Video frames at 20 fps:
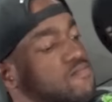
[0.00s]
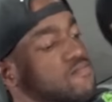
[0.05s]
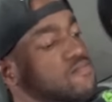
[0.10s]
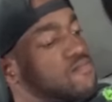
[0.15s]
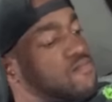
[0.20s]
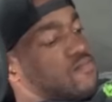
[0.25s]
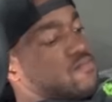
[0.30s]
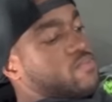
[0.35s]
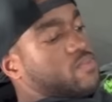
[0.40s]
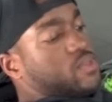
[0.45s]

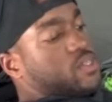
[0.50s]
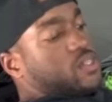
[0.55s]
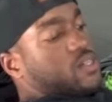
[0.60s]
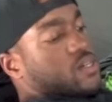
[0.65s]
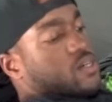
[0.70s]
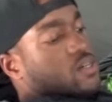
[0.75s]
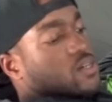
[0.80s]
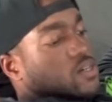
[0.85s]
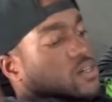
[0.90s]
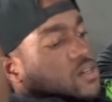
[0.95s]
close to my
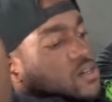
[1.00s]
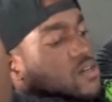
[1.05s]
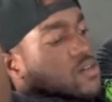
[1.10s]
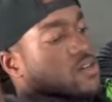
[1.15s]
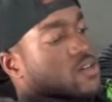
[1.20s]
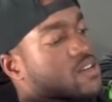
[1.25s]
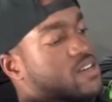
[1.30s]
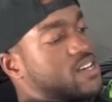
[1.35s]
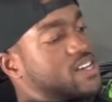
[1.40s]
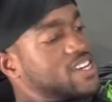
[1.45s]
show, and I'm not
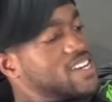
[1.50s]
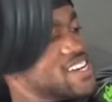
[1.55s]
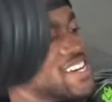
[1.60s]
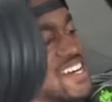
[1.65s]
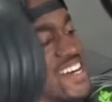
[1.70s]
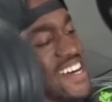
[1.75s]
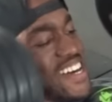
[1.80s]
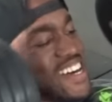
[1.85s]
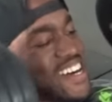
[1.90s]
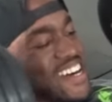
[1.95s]

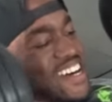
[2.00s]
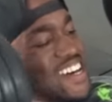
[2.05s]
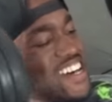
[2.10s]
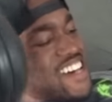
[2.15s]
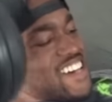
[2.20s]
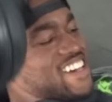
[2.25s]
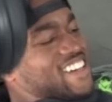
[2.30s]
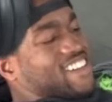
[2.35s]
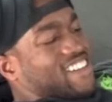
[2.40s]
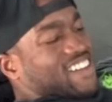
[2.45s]
really trying to
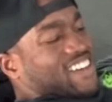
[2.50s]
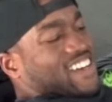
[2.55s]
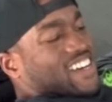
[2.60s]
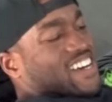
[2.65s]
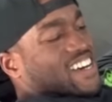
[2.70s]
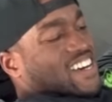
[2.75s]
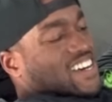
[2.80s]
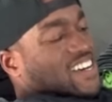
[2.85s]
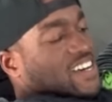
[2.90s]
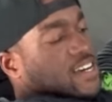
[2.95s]
push
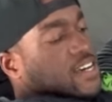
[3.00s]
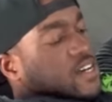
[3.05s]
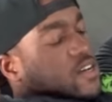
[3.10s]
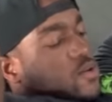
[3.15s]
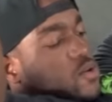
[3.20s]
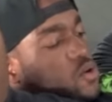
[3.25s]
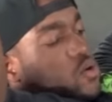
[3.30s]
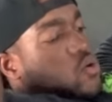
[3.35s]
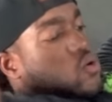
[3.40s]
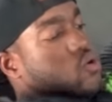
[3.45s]

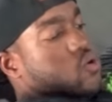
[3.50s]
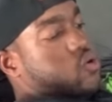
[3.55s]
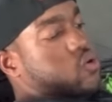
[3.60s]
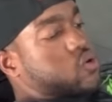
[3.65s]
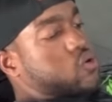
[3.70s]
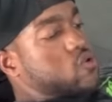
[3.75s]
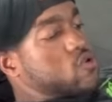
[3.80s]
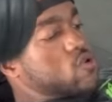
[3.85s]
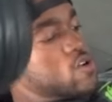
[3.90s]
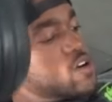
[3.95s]
any heavy
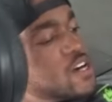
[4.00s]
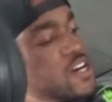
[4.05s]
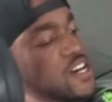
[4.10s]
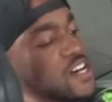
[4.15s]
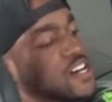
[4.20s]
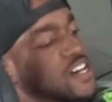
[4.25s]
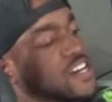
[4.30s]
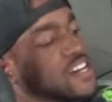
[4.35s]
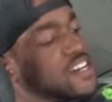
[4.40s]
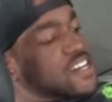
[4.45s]
weight
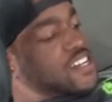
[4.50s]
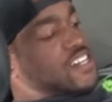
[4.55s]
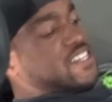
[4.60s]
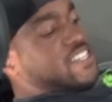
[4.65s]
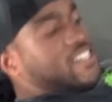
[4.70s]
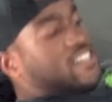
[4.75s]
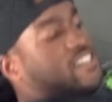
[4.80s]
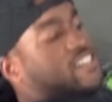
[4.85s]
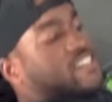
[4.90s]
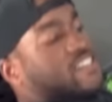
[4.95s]
or
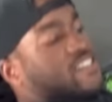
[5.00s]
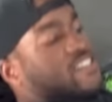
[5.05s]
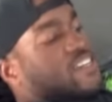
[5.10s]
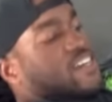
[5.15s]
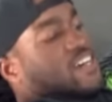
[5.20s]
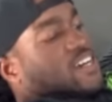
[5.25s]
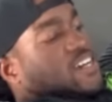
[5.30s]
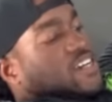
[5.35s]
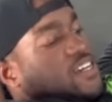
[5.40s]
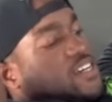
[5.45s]
train
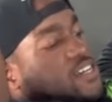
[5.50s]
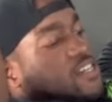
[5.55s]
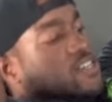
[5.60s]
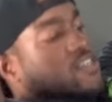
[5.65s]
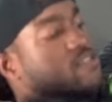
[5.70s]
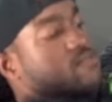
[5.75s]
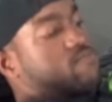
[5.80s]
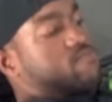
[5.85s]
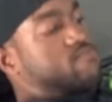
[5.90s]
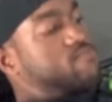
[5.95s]
for any
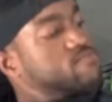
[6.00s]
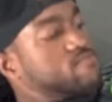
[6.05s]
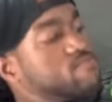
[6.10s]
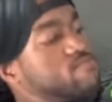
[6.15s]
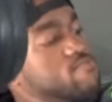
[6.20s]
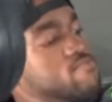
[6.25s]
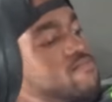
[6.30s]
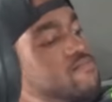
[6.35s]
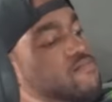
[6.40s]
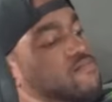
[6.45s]
strength
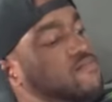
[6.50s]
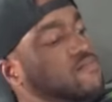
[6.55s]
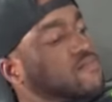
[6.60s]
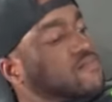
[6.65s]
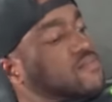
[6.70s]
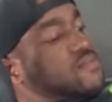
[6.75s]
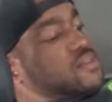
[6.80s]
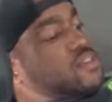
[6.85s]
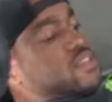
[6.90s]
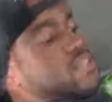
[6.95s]
purposes. I'm
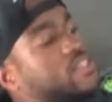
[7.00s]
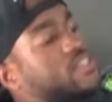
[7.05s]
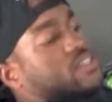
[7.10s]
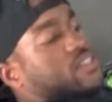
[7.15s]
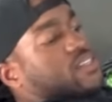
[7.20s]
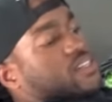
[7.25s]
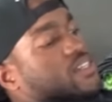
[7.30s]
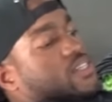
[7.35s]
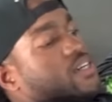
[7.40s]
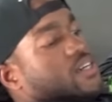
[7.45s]
just trying
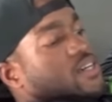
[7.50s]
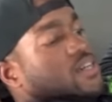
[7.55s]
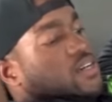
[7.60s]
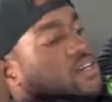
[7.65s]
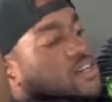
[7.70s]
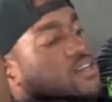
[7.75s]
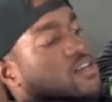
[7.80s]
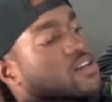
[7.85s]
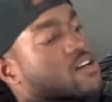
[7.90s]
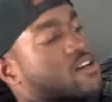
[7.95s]
to keep the
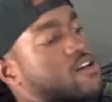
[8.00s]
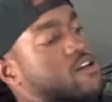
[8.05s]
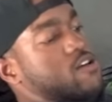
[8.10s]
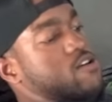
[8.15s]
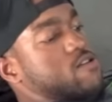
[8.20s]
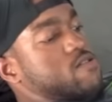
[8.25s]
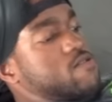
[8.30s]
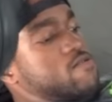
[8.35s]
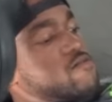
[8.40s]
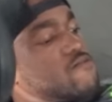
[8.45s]
muscles
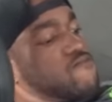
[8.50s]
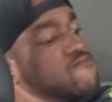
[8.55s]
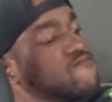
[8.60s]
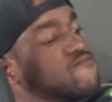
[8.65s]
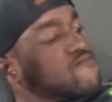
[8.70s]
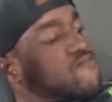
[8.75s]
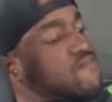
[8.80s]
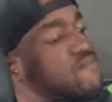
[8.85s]
contracting,